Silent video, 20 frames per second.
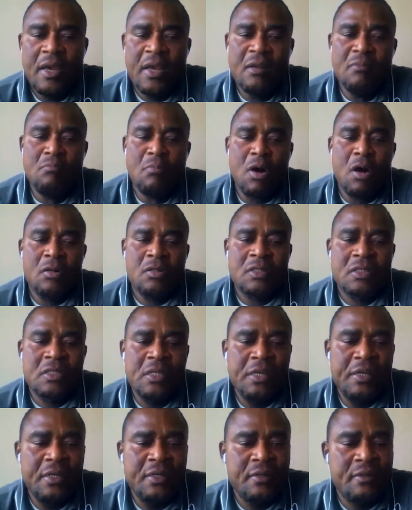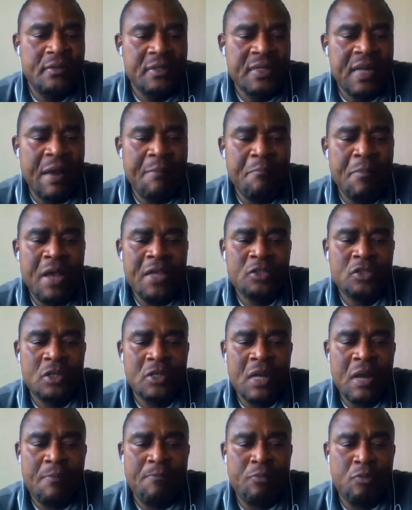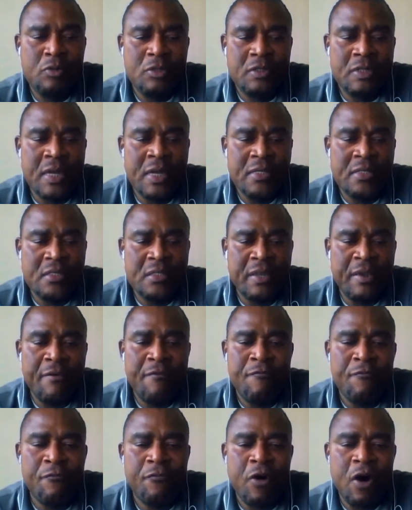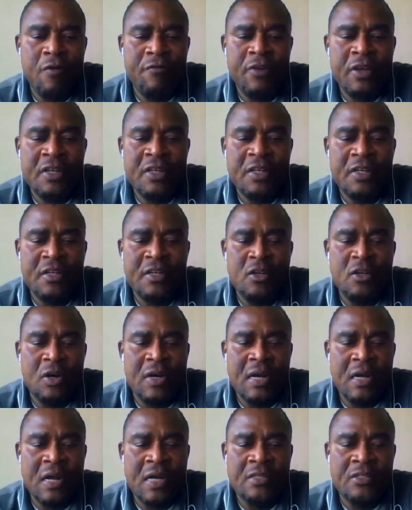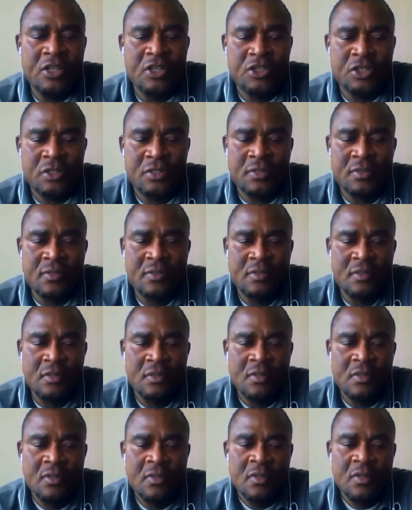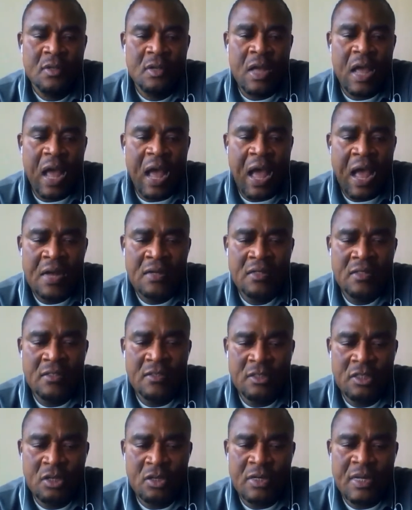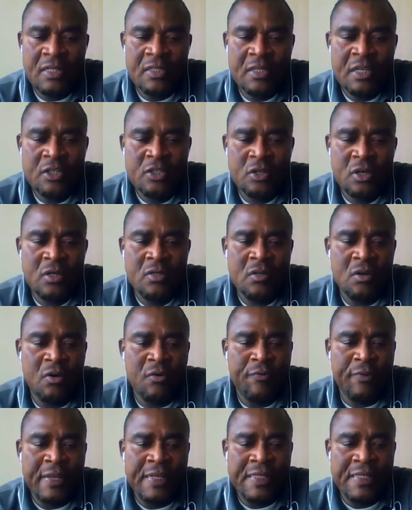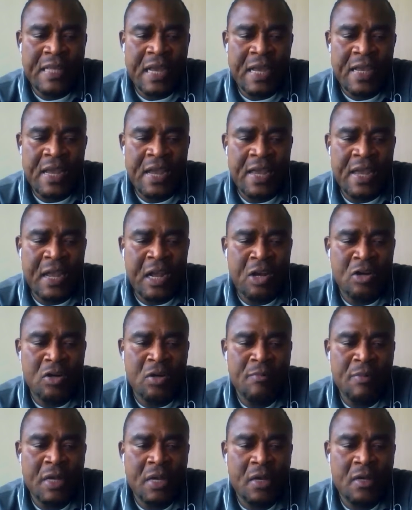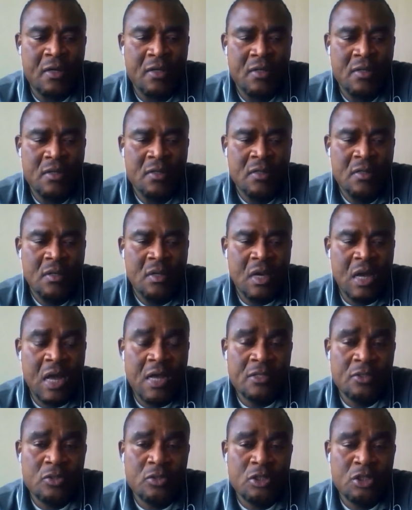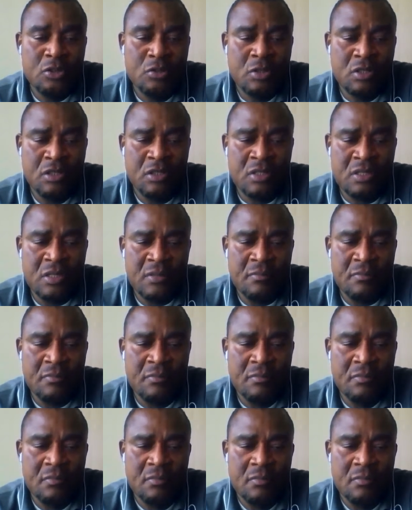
a multi-dimensional process involving the reorganization and reorientation of entire economic and social system.